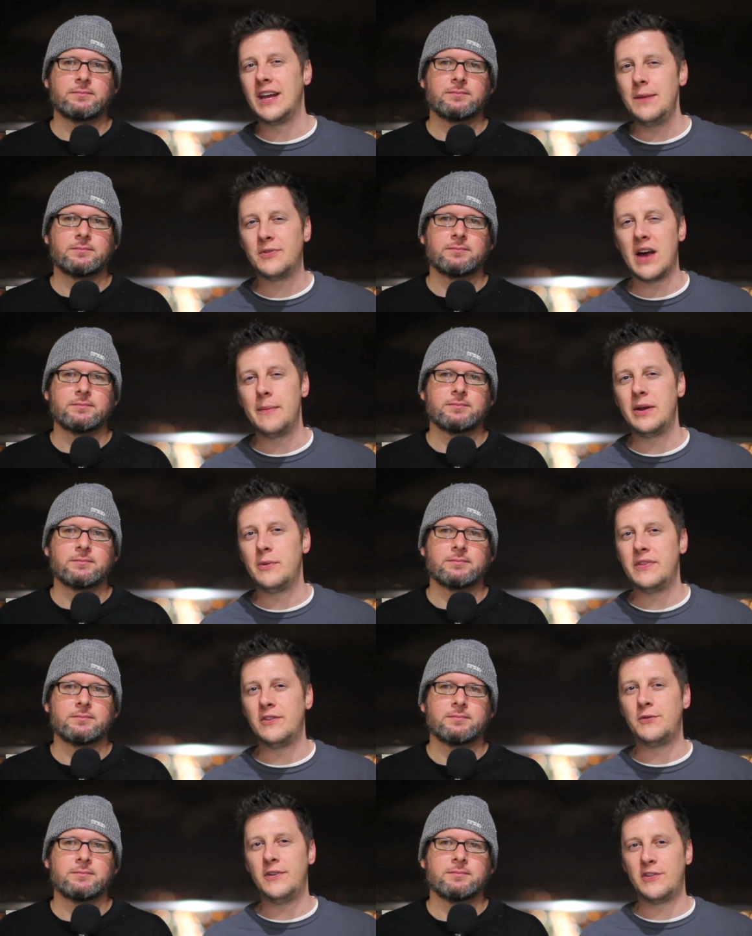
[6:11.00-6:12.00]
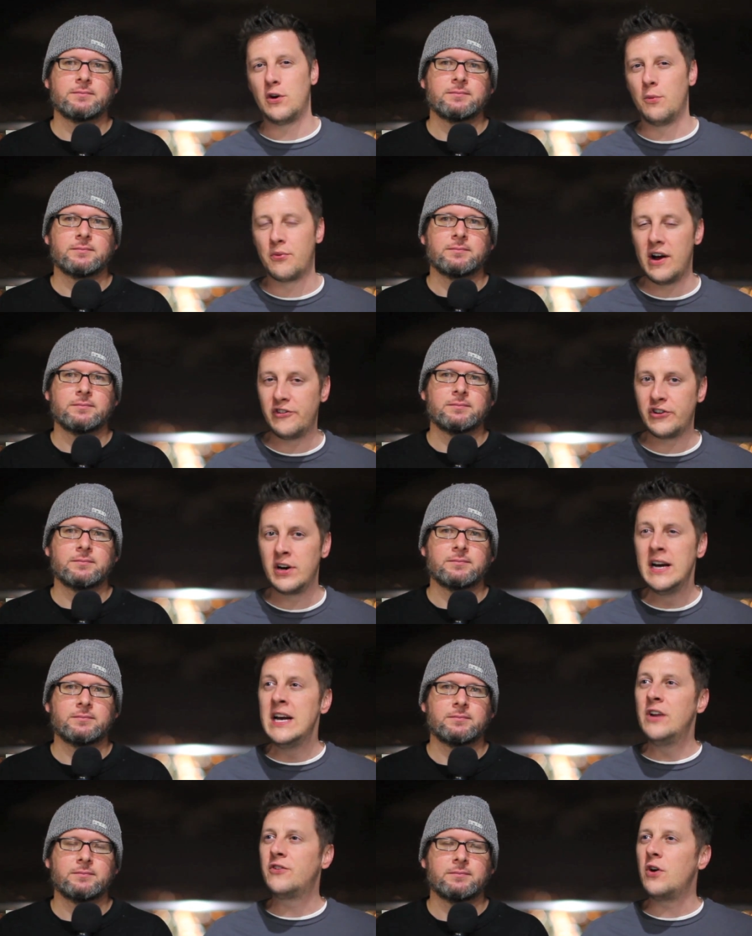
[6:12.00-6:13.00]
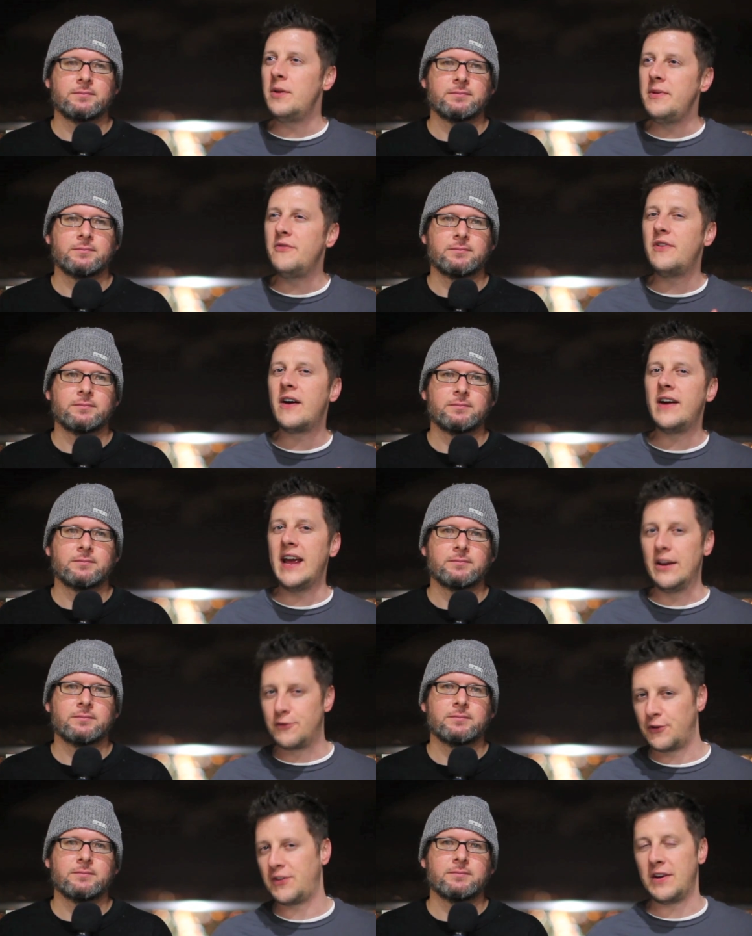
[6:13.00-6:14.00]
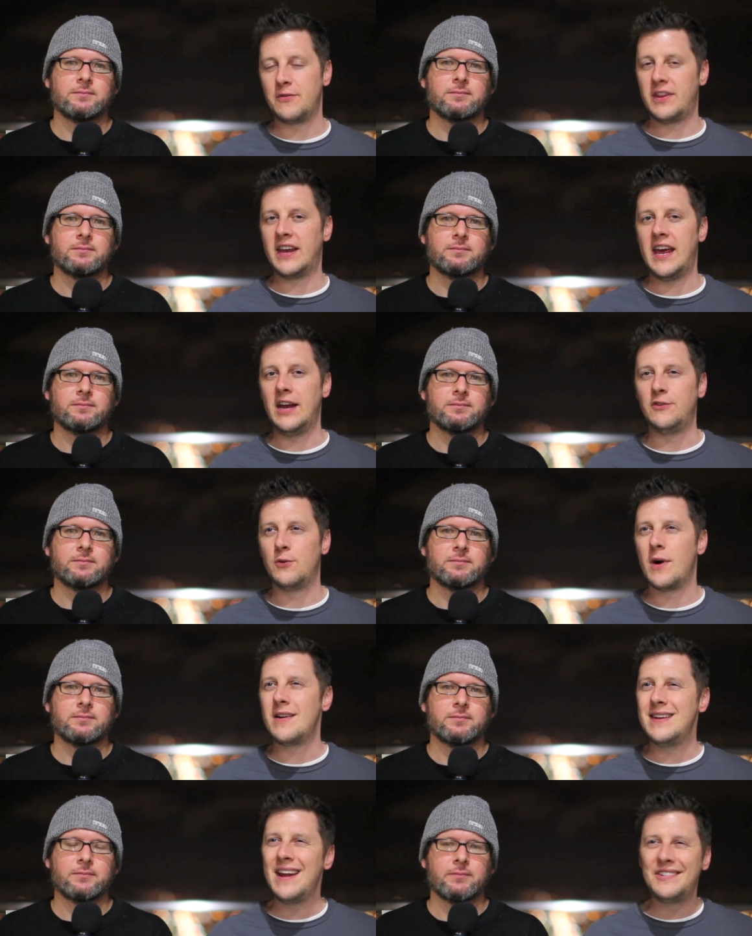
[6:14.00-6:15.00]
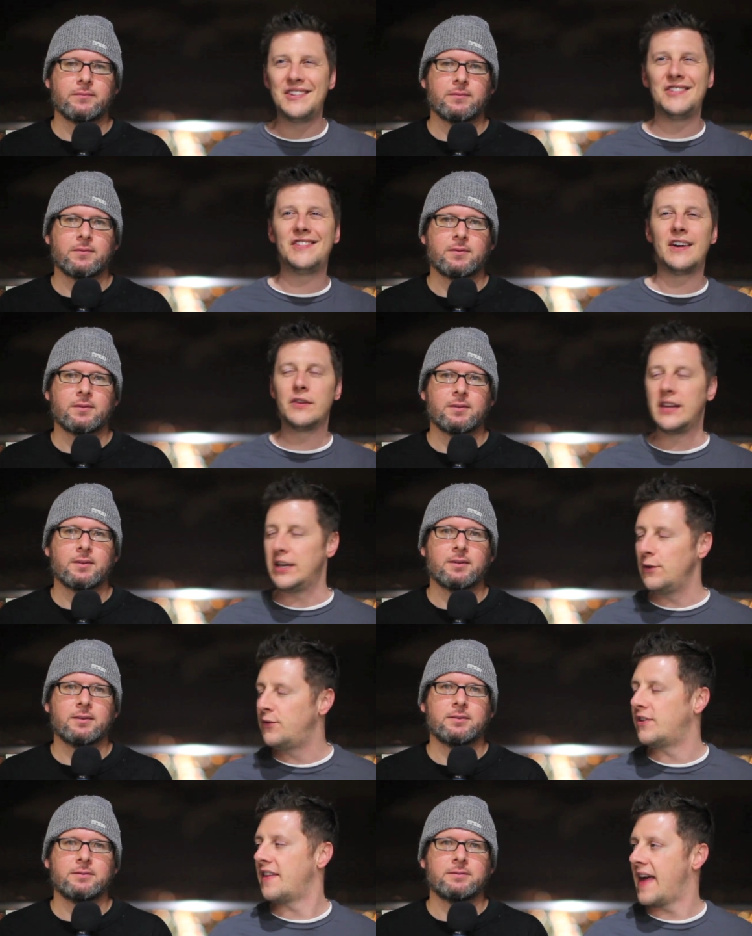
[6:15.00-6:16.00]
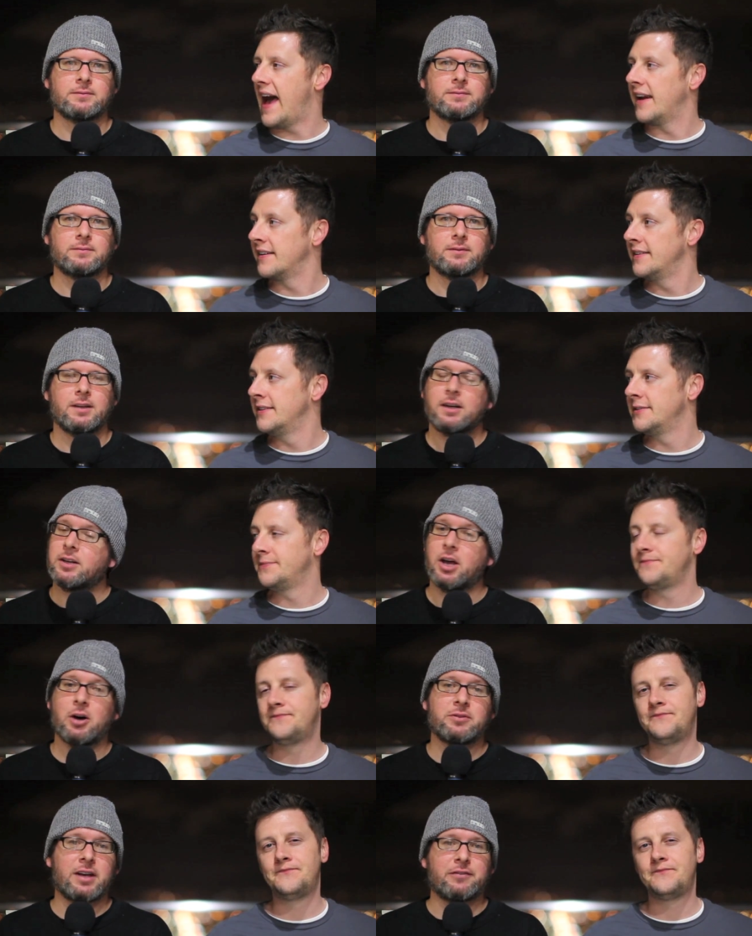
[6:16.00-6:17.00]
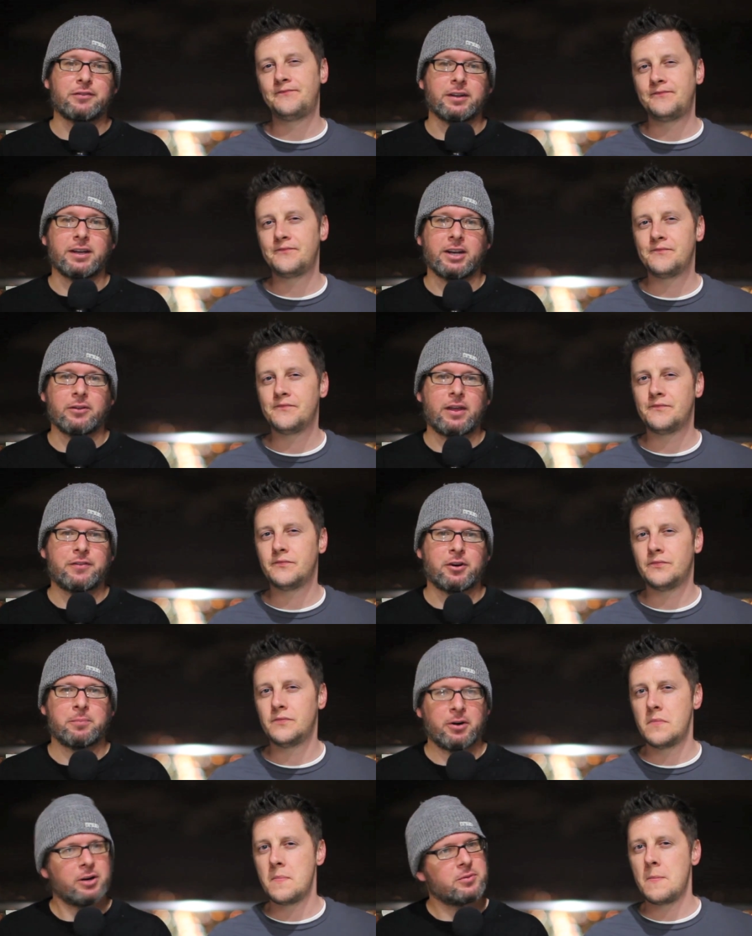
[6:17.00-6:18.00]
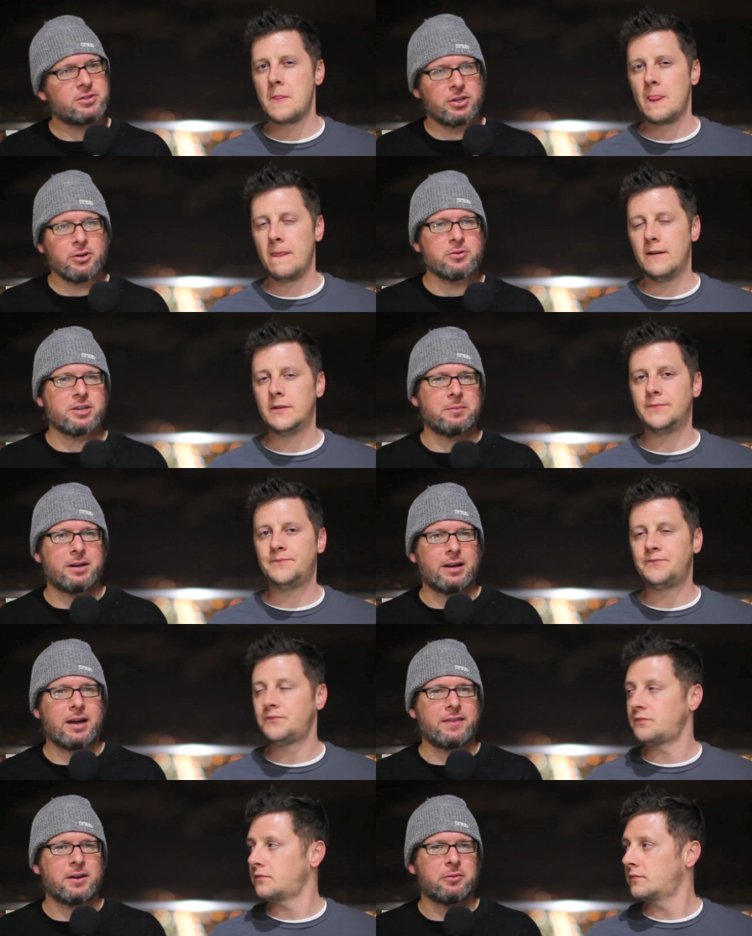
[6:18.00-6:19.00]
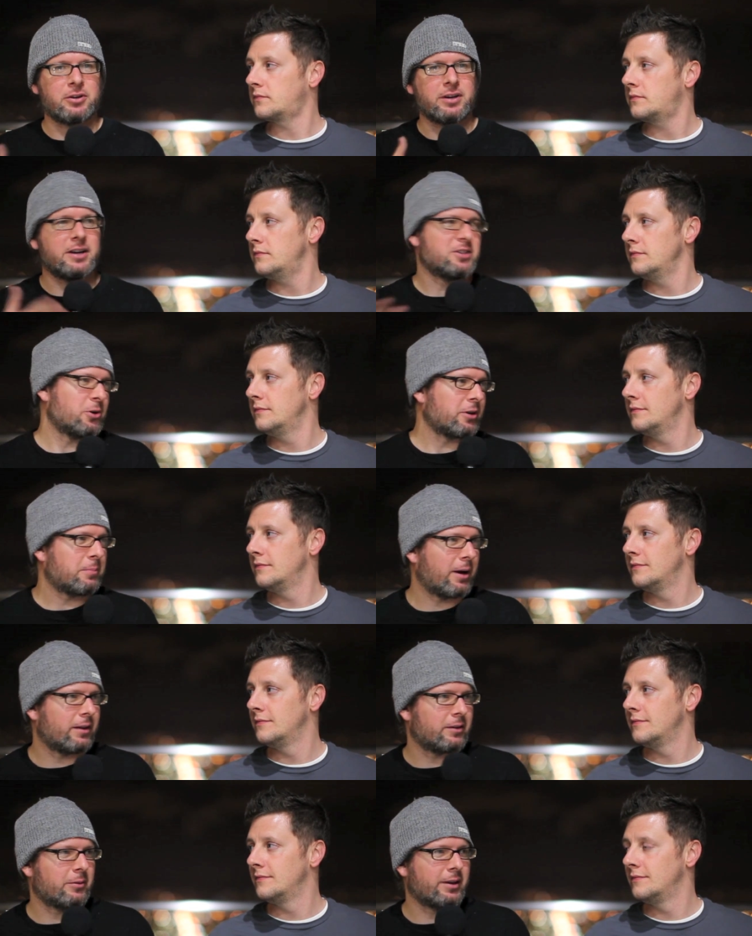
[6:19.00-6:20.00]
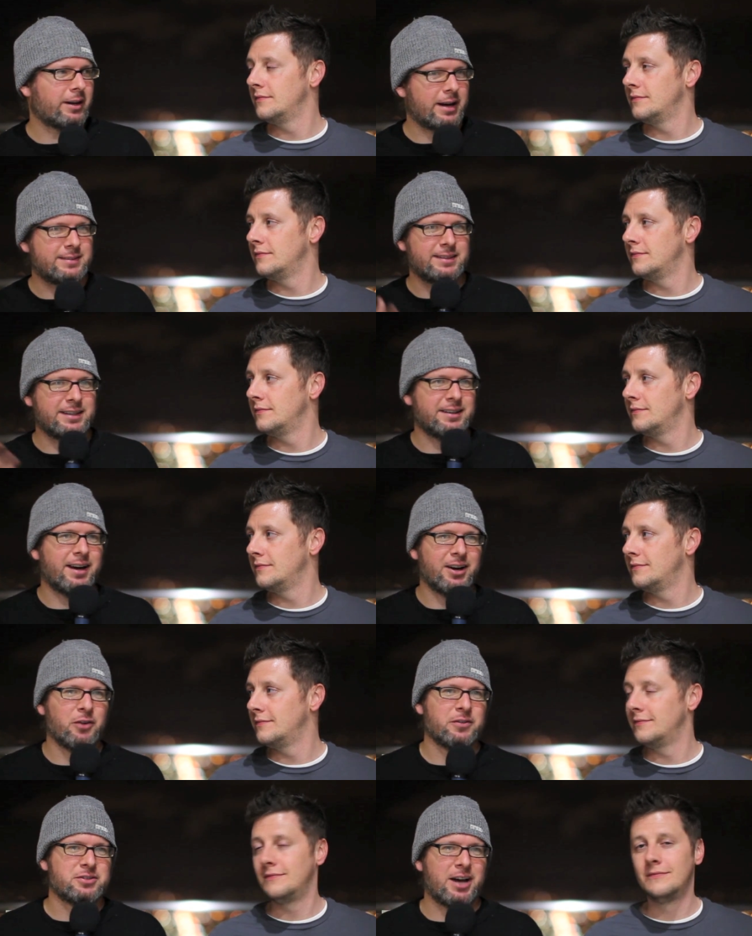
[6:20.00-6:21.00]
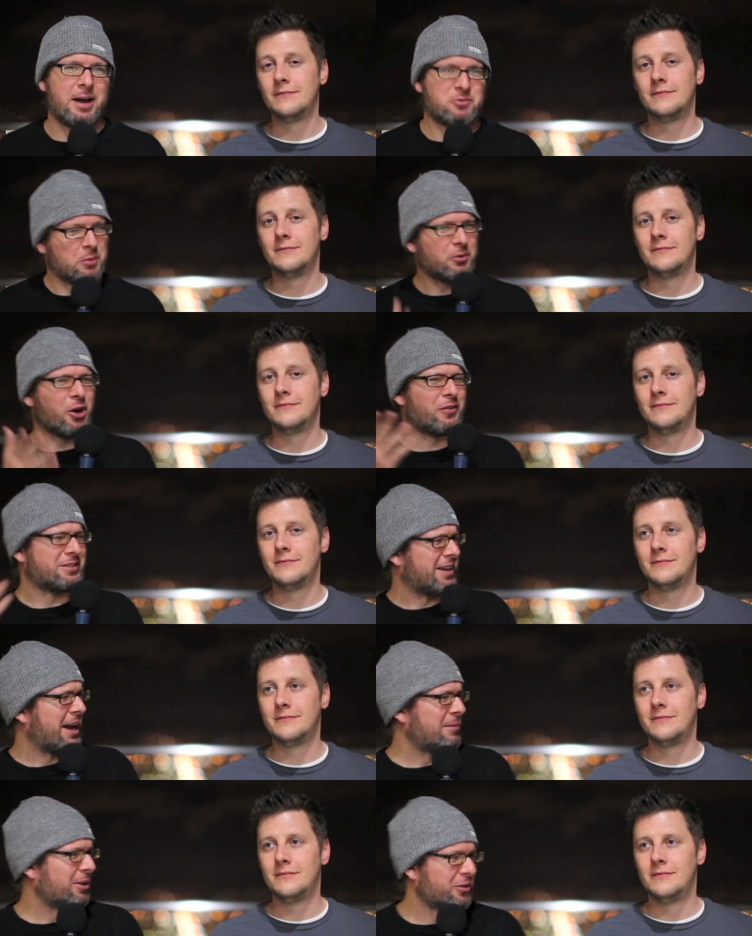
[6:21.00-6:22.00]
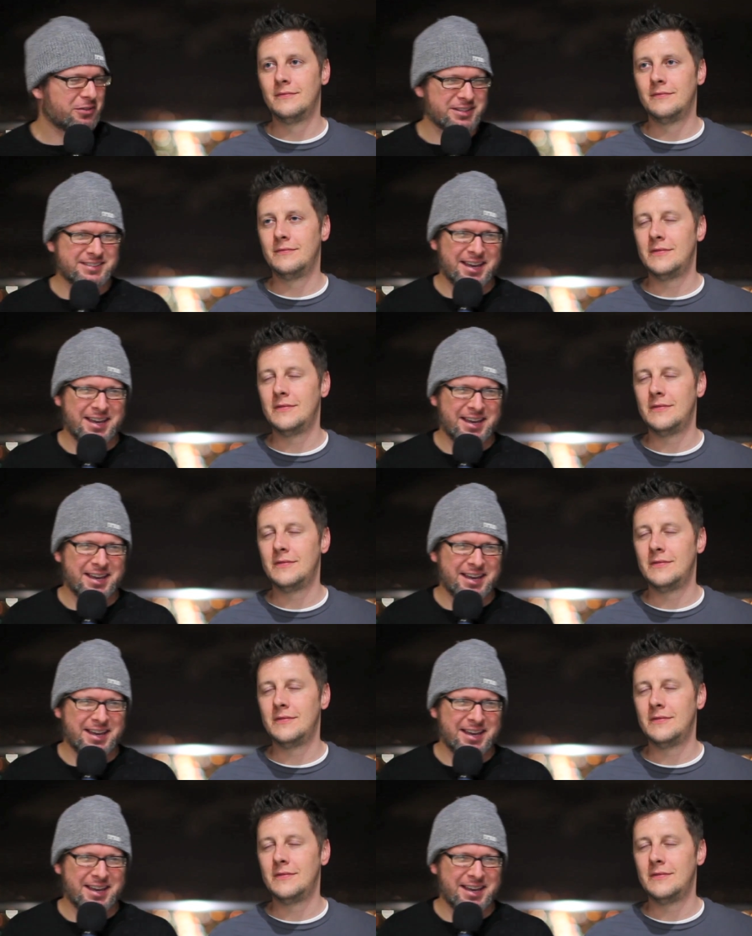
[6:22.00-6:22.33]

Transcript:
Speaker 1: keeps coming with this physical pressure, it's going to be very interesting for the Kings, who aren't necessarily used to that.
Speaker 2: No, definitely. You know, that third period was huge. I mean, I think we were kind of joking about it. They were like, I see uh, over overtime, triple overtime all over this uh,